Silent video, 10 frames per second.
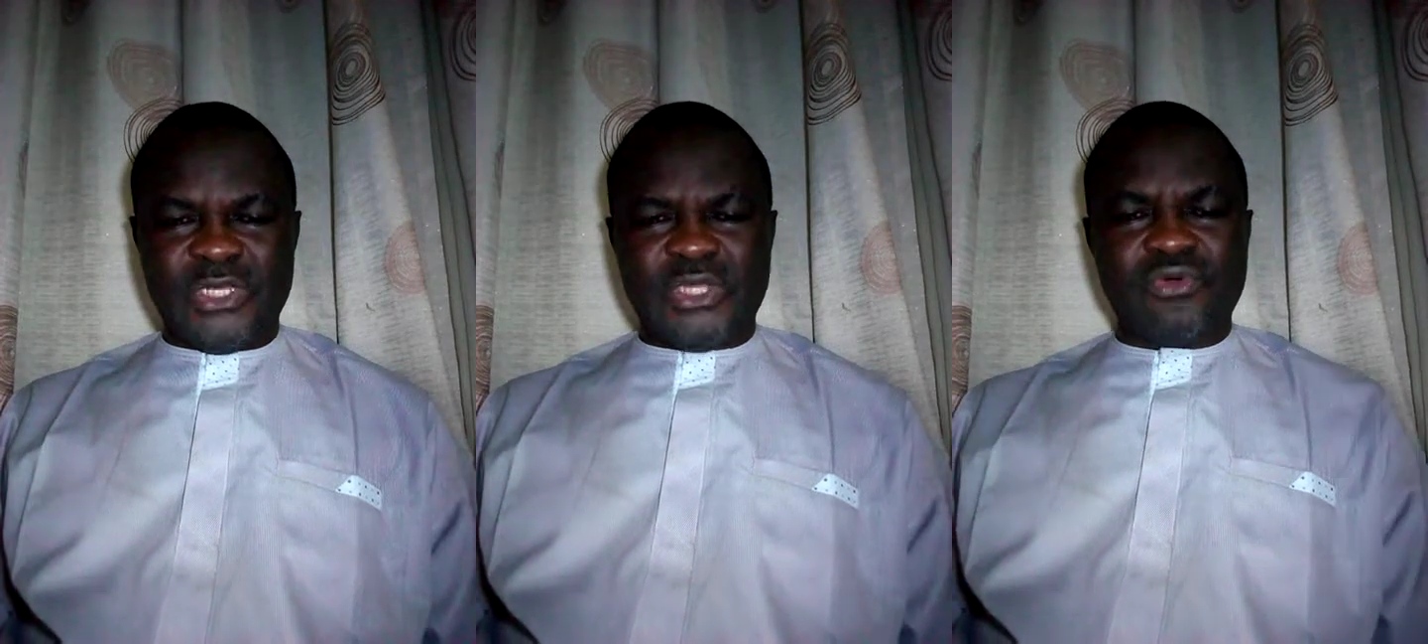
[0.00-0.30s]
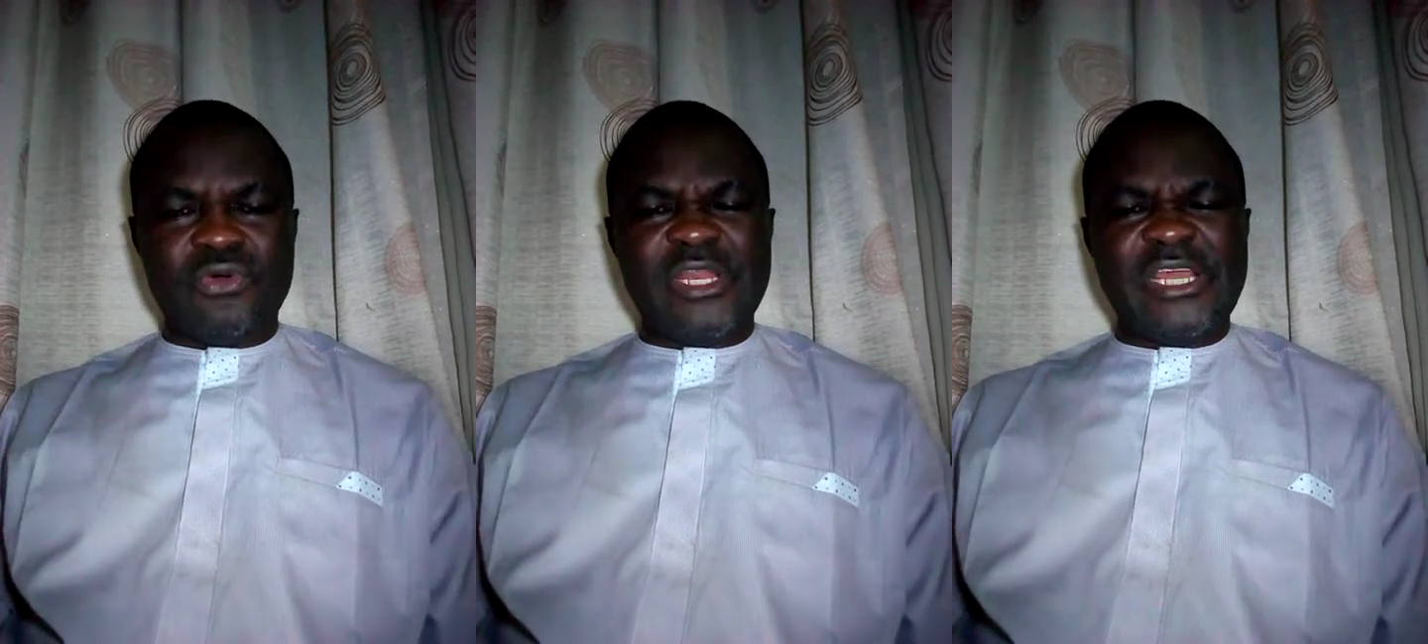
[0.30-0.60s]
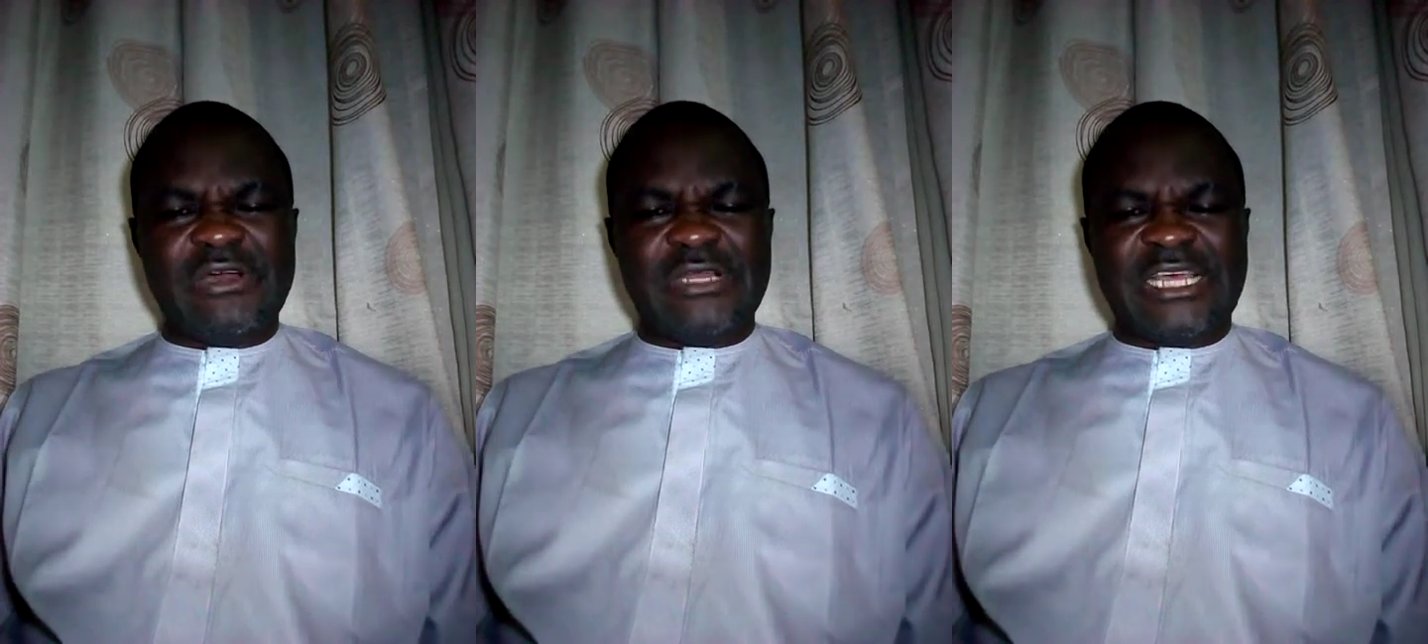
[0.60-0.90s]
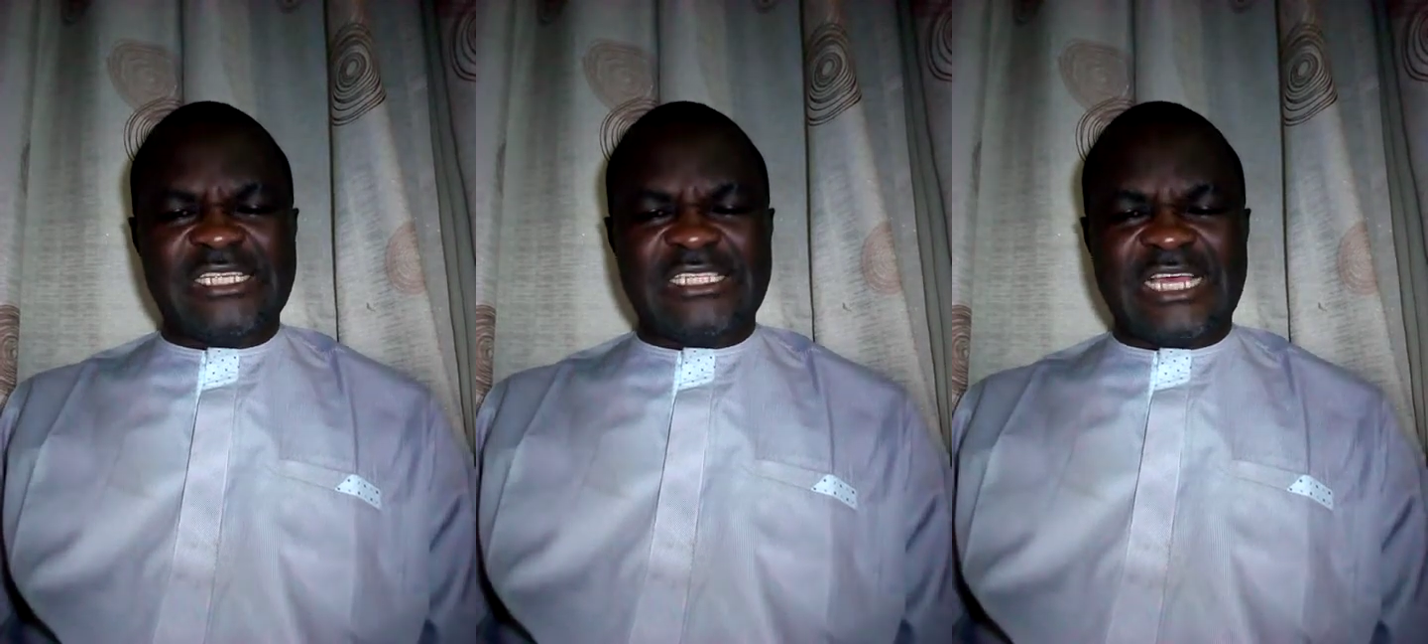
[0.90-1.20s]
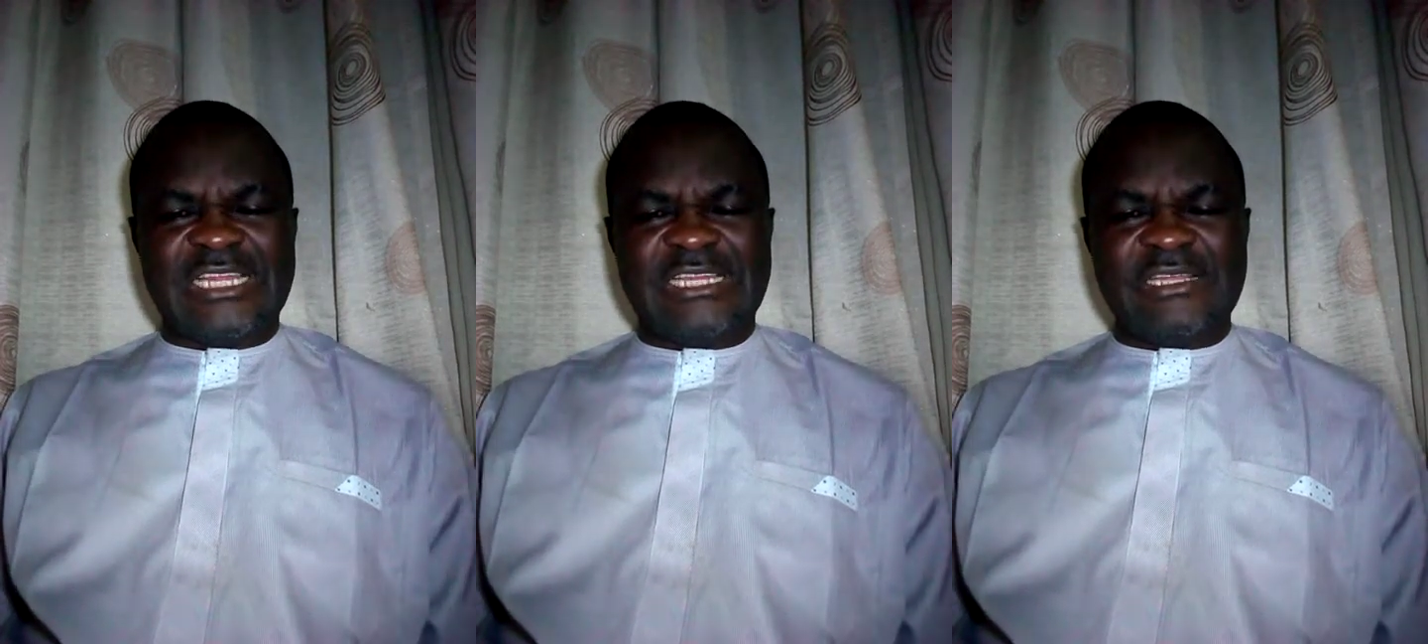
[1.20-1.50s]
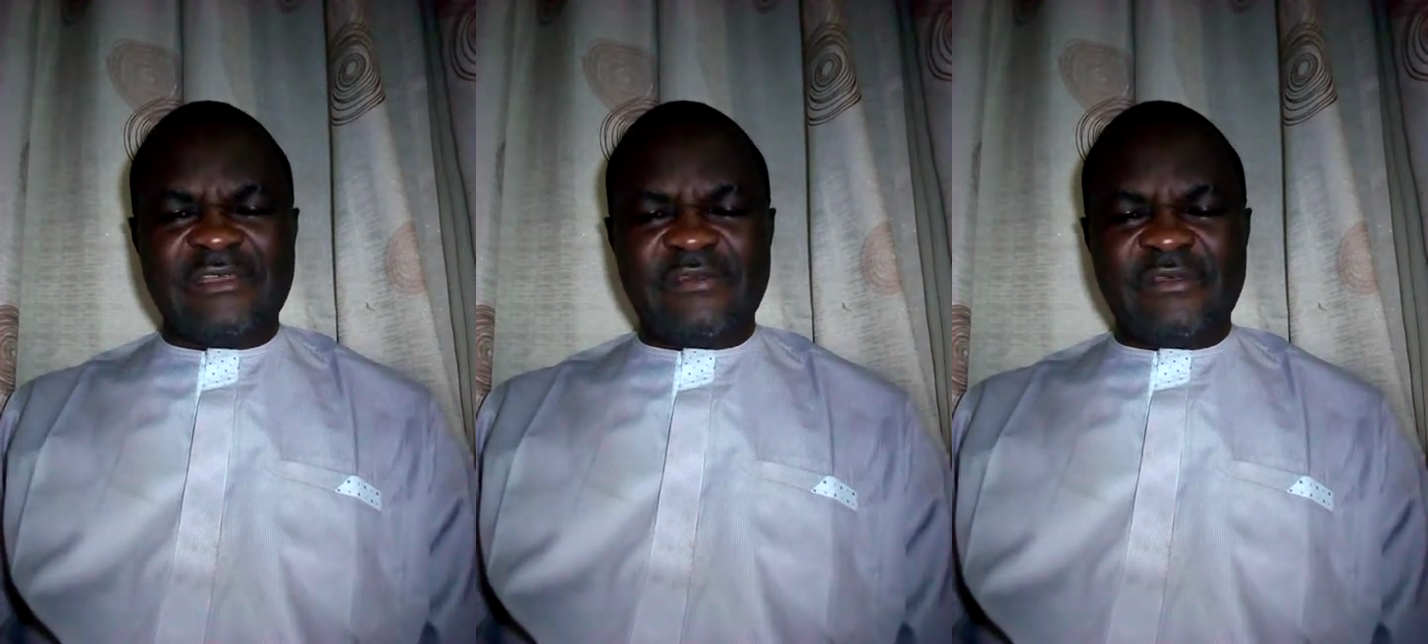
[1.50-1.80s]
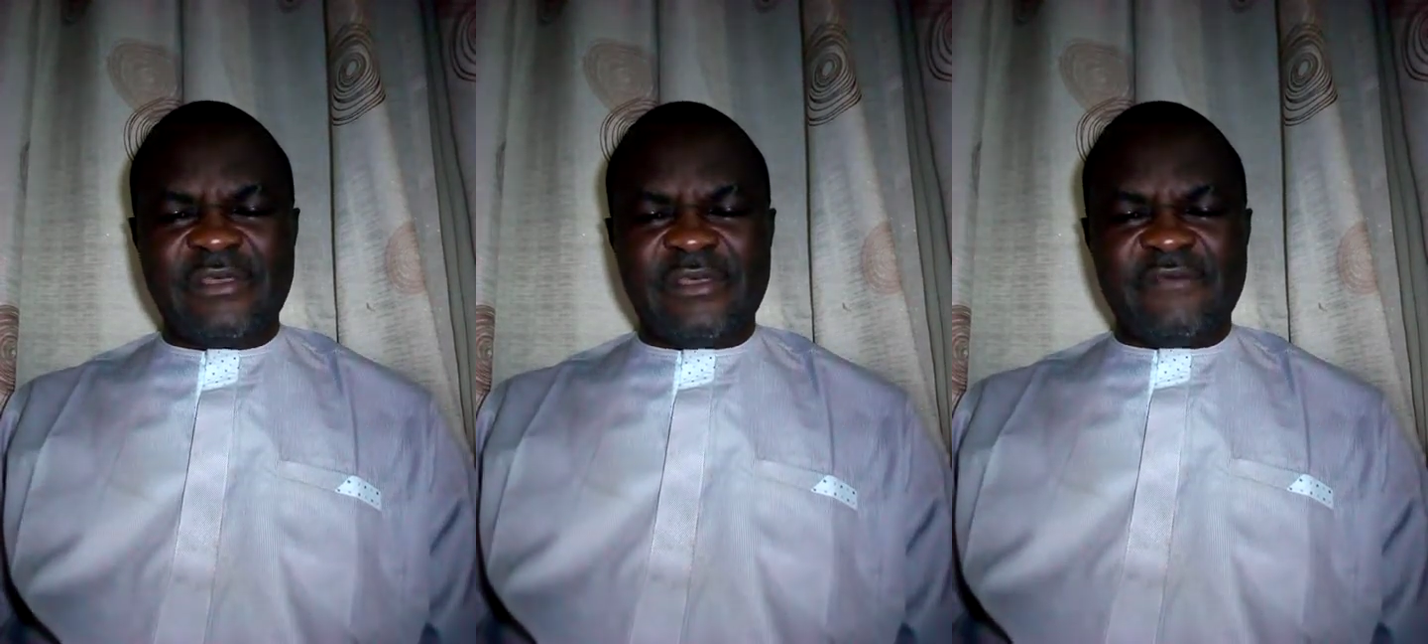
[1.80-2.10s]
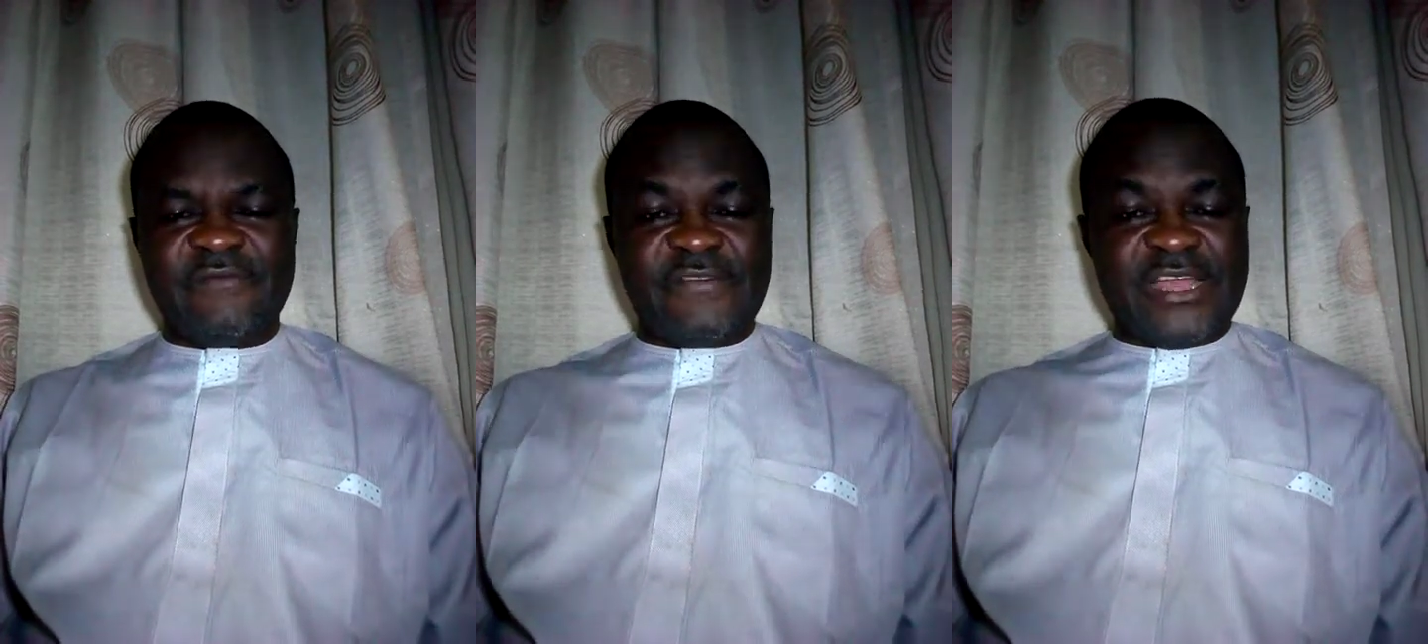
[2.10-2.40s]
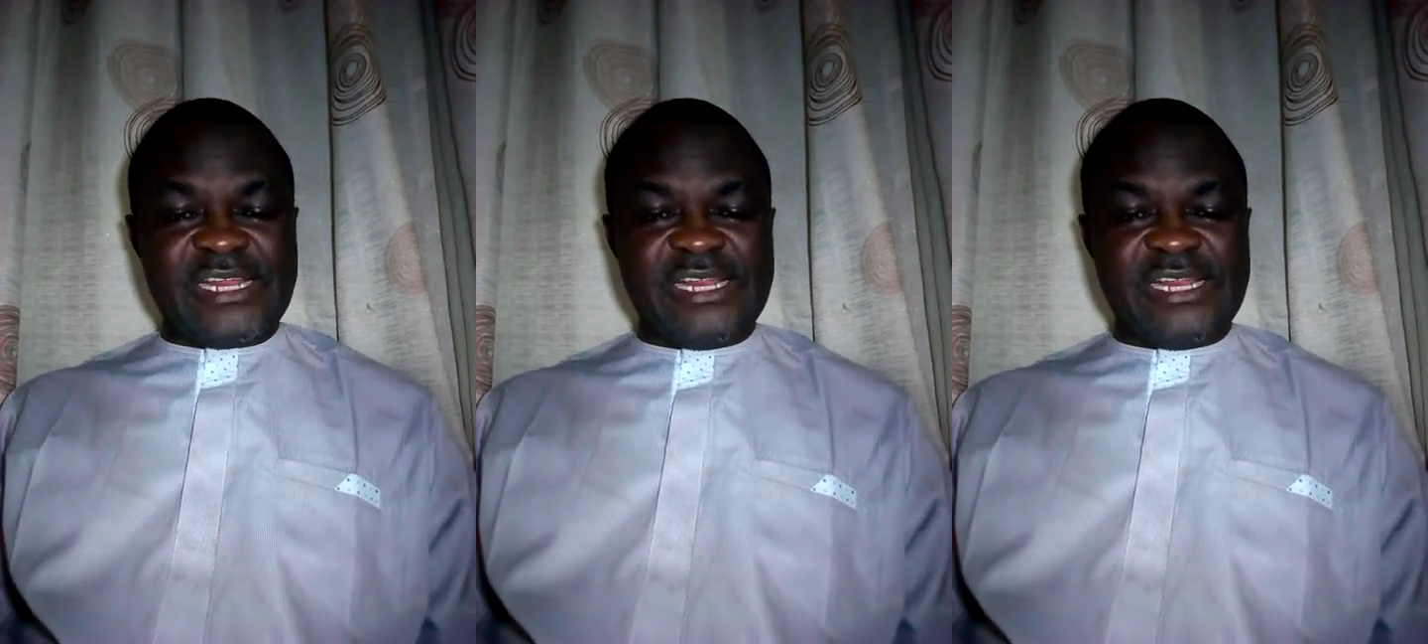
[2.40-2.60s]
You only understand very